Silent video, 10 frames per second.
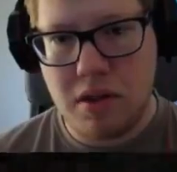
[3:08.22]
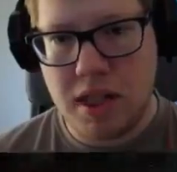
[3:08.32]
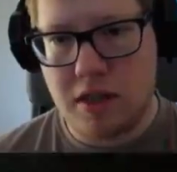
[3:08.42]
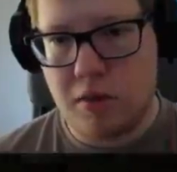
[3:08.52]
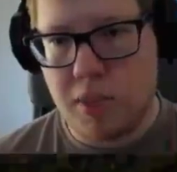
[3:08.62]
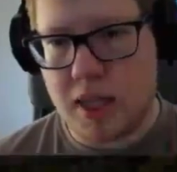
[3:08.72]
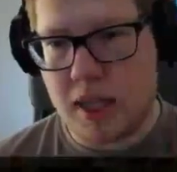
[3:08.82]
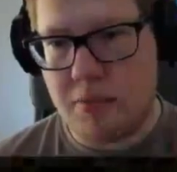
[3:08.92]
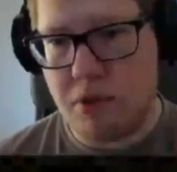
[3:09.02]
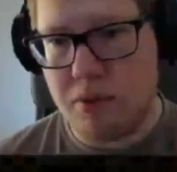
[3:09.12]
And oh my
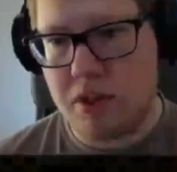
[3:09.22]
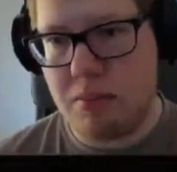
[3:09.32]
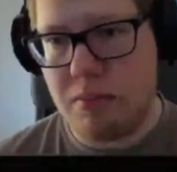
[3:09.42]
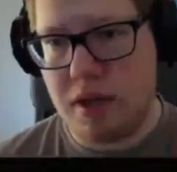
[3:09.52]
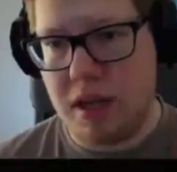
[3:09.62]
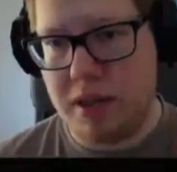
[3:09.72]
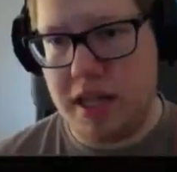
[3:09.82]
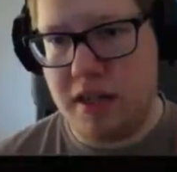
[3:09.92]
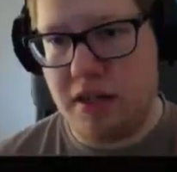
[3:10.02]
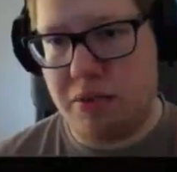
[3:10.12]
god, I'm losing... I'm
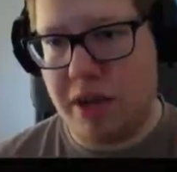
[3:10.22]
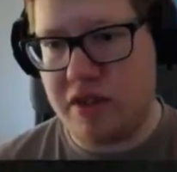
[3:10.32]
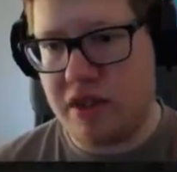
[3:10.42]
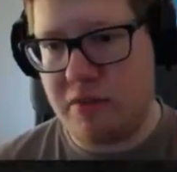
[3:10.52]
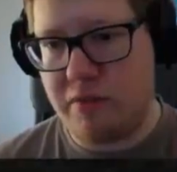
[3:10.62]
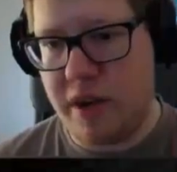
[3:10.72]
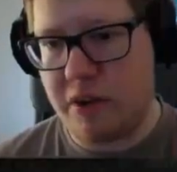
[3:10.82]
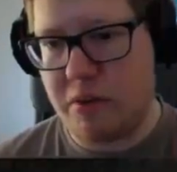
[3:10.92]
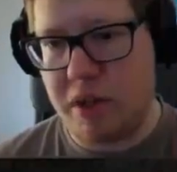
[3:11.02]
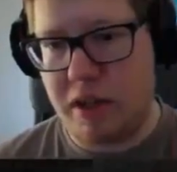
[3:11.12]
getting crazy
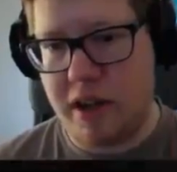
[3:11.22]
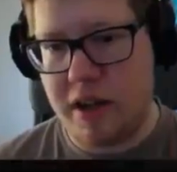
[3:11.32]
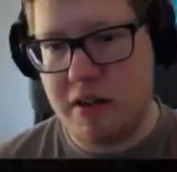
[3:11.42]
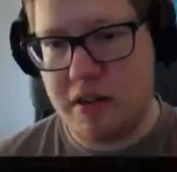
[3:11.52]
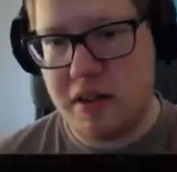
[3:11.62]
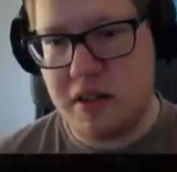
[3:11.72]
very quickly here.